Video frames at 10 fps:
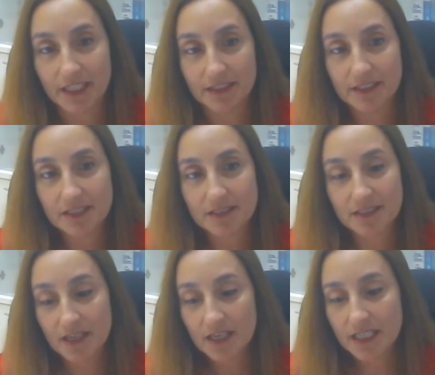And
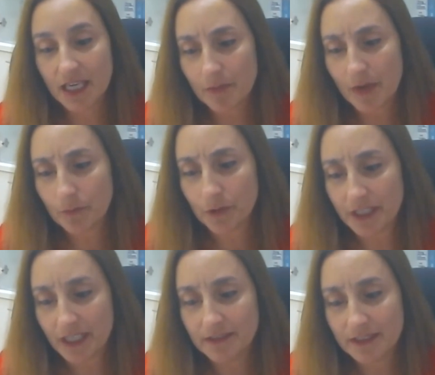this came up with
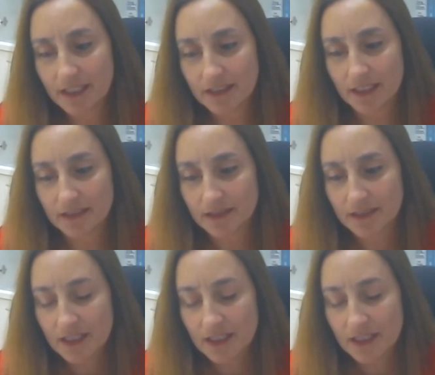the idea that